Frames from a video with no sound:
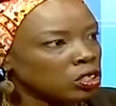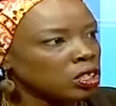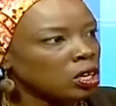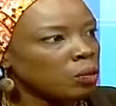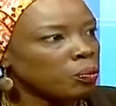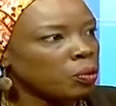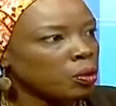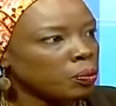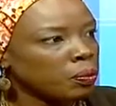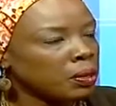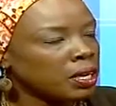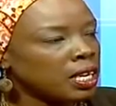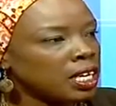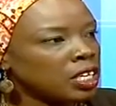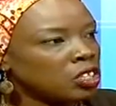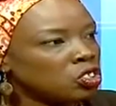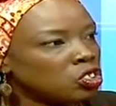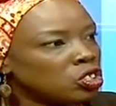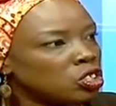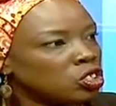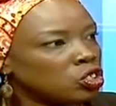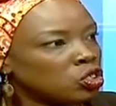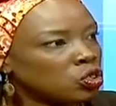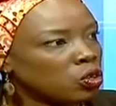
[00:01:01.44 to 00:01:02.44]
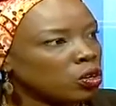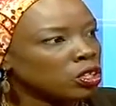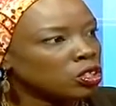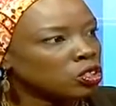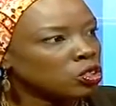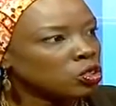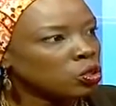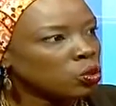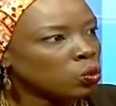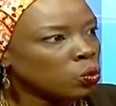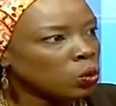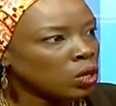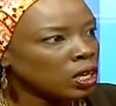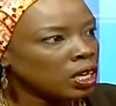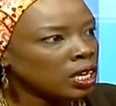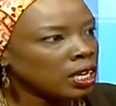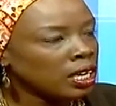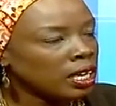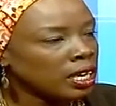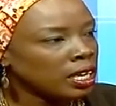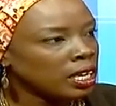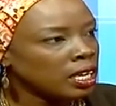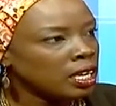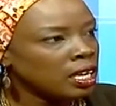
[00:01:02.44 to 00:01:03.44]
population is growing so quickly,
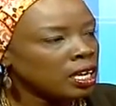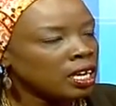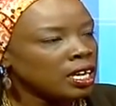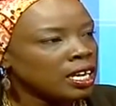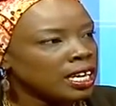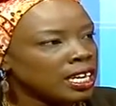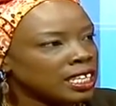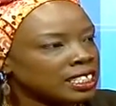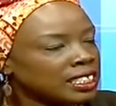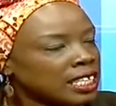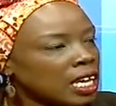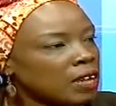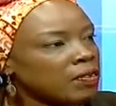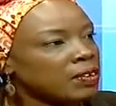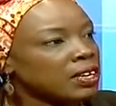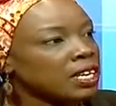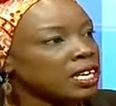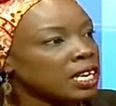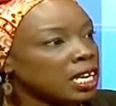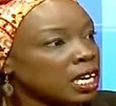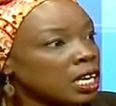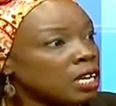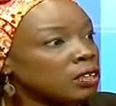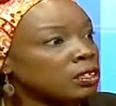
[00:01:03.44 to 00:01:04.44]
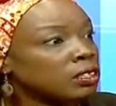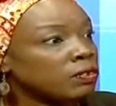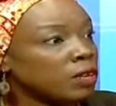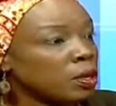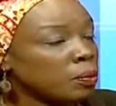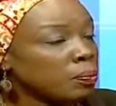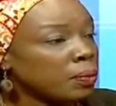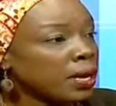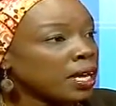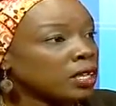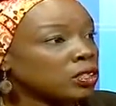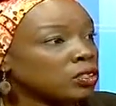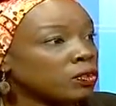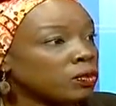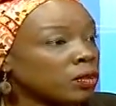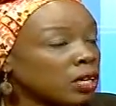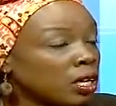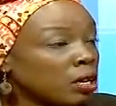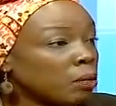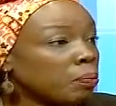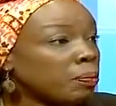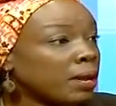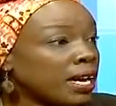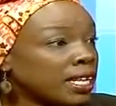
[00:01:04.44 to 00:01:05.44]
it's having a negative impact on the
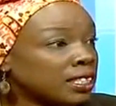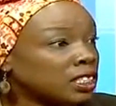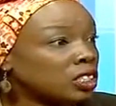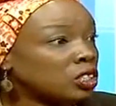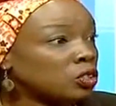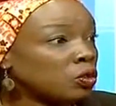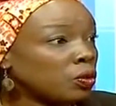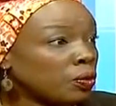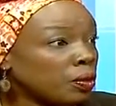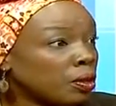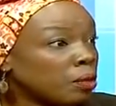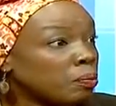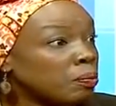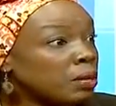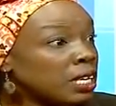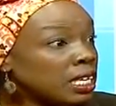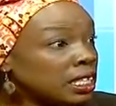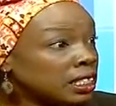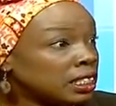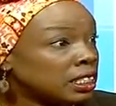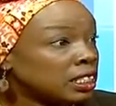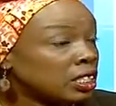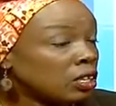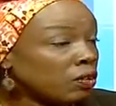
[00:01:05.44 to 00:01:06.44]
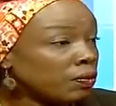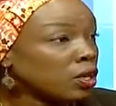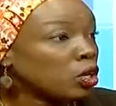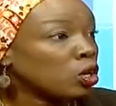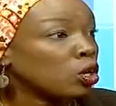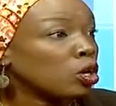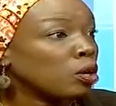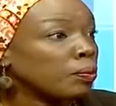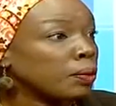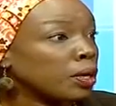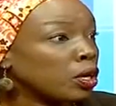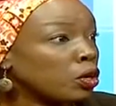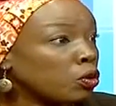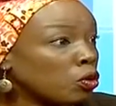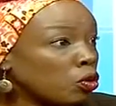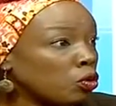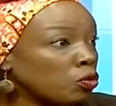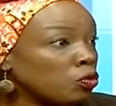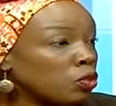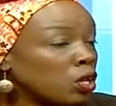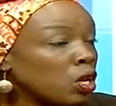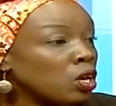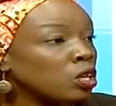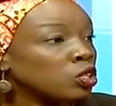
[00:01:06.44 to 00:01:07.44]
capacity or the ability of economic growth
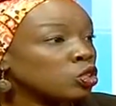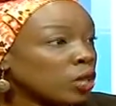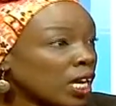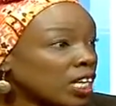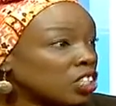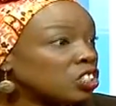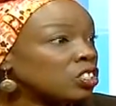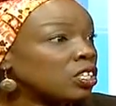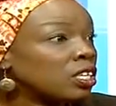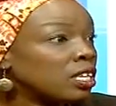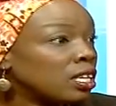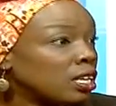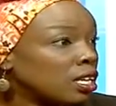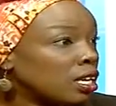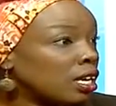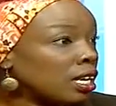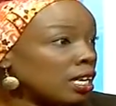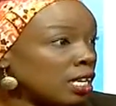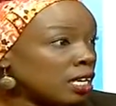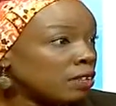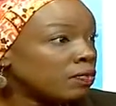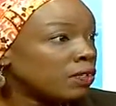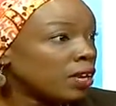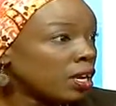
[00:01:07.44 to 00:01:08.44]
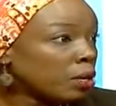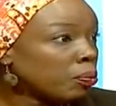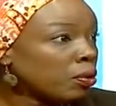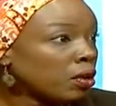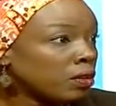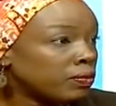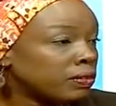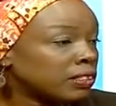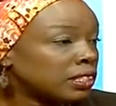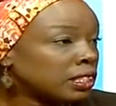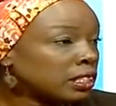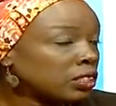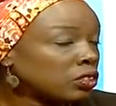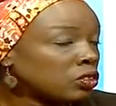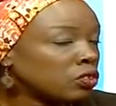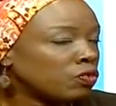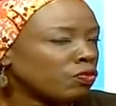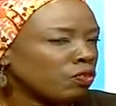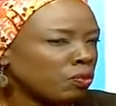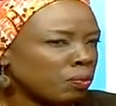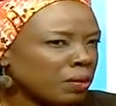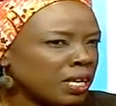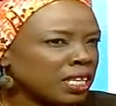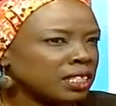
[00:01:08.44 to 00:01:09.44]
to actually alleviate poverty. So for
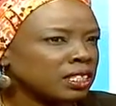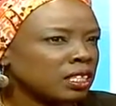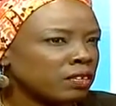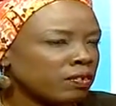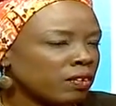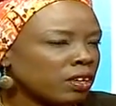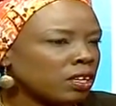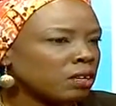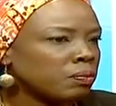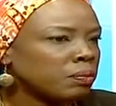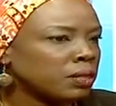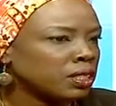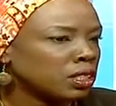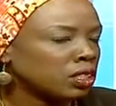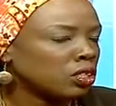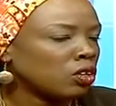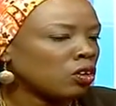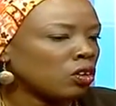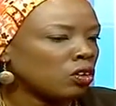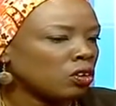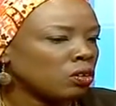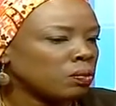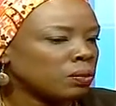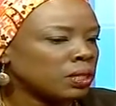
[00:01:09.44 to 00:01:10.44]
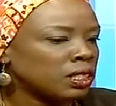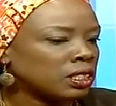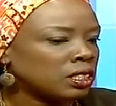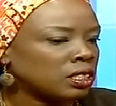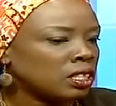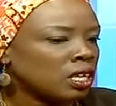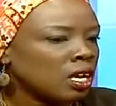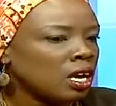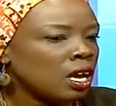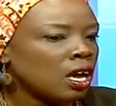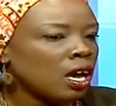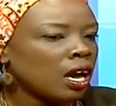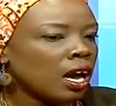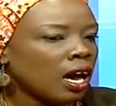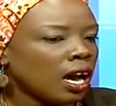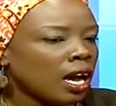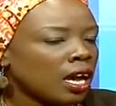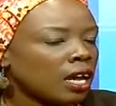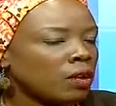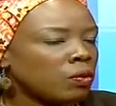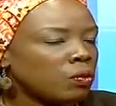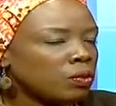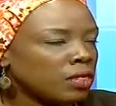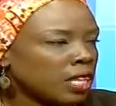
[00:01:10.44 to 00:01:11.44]
me as a development economist,
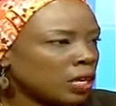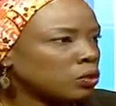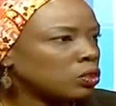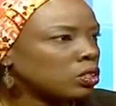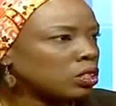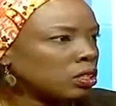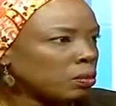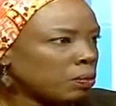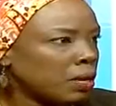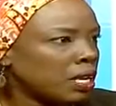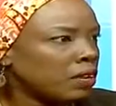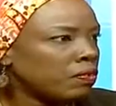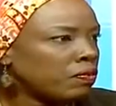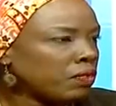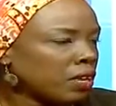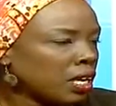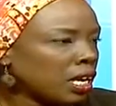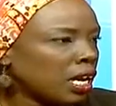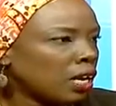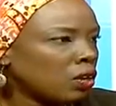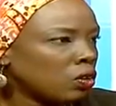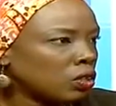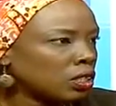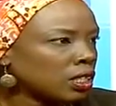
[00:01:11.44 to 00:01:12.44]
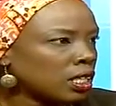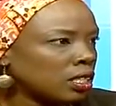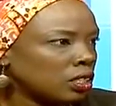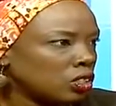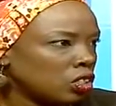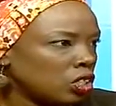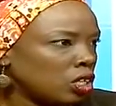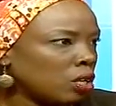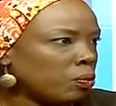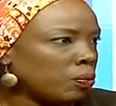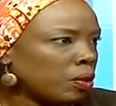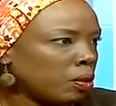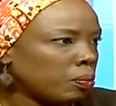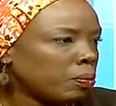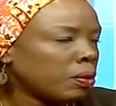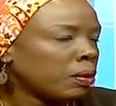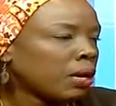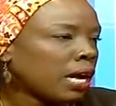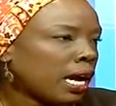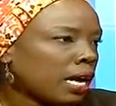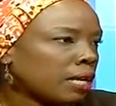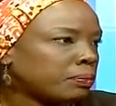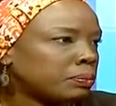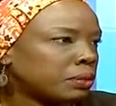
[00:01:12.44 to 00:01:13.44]
that was the main figure I looked at, the GDP per
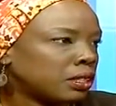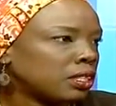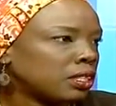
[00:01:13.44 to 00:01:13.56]
capita.